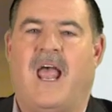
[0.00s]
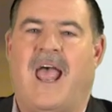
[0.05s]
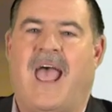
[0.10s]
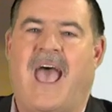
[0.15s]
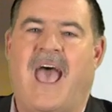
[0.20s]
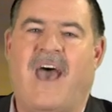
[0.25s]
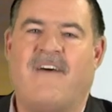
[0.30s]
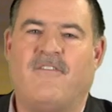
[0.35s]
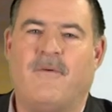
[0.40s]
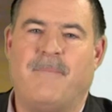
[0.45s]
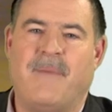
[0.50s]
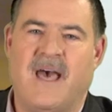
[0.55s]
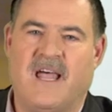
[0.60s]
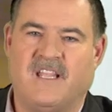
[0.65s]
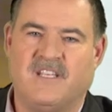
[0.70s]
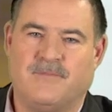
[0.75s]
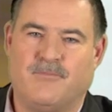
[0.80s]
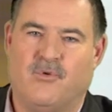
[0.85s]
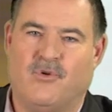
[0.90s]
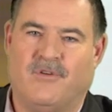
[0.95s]
have a
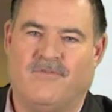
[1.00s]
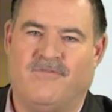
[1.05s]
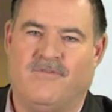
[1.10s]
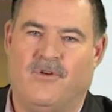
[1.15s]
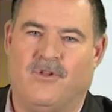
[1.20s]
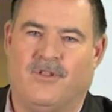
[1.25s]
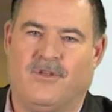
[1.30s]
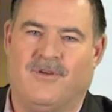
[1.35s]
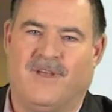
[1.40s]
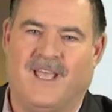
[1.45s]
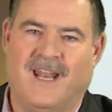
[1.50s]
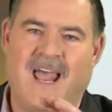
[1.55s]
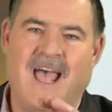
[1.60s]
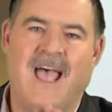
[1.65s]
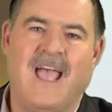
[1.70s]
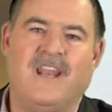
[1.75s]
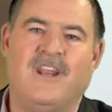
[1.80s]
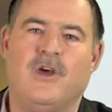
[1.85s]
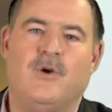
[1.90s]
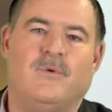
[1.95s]
balanced portfolio. And
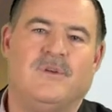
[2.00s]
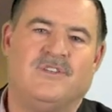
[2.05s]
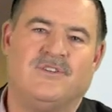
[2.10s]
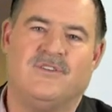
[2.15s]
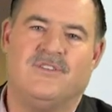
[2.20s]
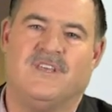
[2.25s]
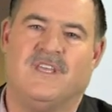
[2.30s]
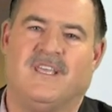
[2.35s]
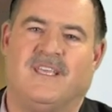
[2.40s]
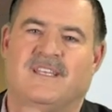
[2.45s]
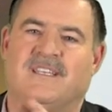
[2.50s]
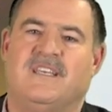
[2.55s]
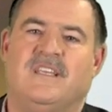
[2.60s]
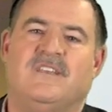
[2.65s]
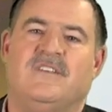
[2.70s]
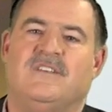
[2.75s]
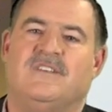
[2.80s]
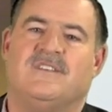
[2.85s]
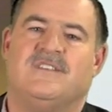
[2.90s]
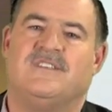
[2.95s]
I know what you're thinking.
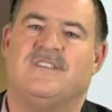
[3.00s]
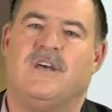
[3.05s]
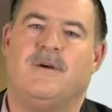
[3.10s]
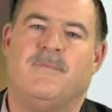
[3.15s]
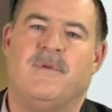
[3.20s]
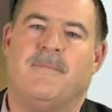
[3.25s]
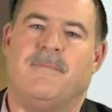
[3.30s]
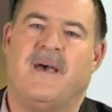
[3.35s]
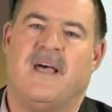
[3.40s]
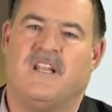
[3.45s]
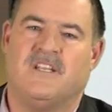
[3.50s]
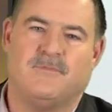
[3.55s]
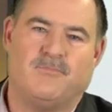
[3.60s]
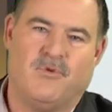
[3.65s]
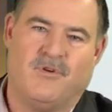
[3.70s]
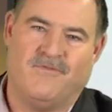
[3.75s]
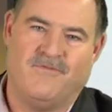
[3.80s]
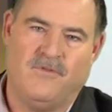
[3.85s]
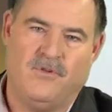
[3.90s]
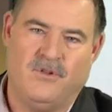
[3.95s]
Didn't you just tell me a balanced
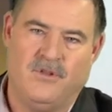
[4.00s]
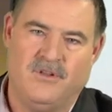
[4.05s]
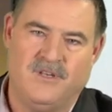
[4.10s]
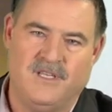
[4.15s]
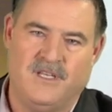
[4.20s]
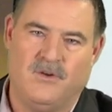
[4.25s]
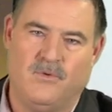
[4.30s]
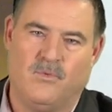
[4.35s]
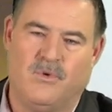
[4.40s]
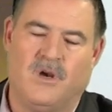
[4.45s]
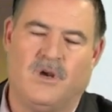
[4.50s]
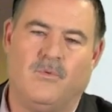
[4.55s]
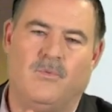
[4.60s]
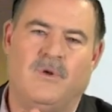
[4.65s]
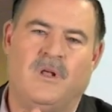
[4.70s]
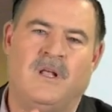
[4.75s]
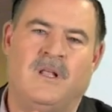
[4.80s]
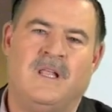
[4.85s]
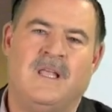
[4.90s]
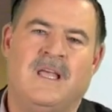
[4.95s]
portfolio didn't work?
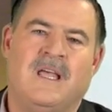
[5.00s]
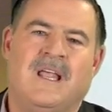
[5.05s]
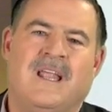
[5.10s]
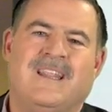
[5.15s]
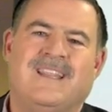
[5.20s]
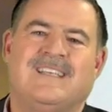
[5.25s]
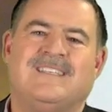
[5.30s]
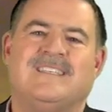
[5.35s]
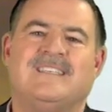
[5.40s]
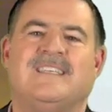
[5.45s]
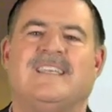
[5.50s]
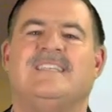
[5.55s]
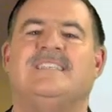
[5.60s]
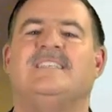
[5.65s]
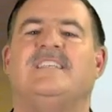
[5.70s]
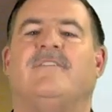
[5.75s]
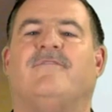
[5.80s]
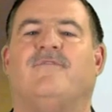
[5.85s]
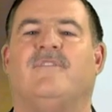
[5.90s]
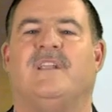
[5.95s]
Well, this is a
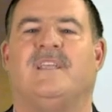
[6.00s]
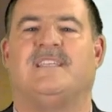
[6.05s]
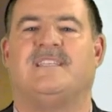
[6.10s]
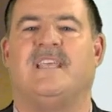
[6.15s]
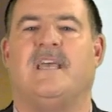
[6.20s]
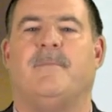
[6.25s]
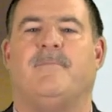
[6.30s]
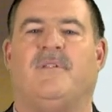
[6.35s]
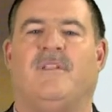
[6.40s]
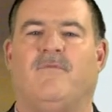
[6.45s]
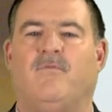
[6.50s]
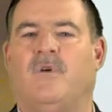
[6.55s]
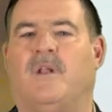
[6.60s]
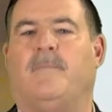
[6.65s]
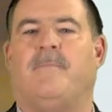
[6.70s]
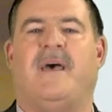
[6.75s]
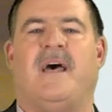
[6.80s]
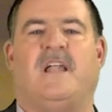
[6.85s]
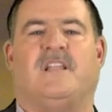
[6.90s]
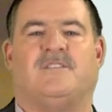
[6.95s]
different example of what
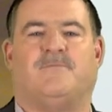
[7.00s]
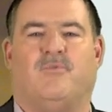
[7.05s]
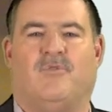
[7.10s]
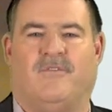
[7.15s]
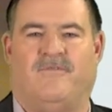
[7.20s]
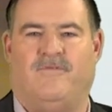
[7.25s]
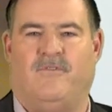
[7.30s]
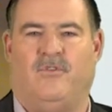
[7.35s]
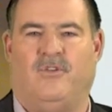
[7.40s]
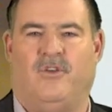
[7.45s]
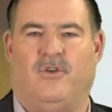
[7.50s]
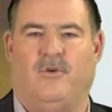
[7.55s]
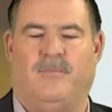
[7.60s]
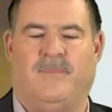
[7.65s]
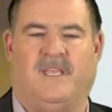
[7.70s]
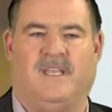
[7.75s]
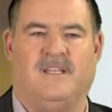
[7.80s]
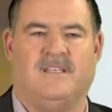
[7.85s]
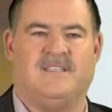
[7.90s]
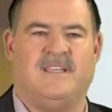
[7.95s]
a balanced portfolio
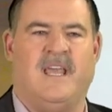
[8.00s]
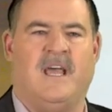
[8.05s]
means.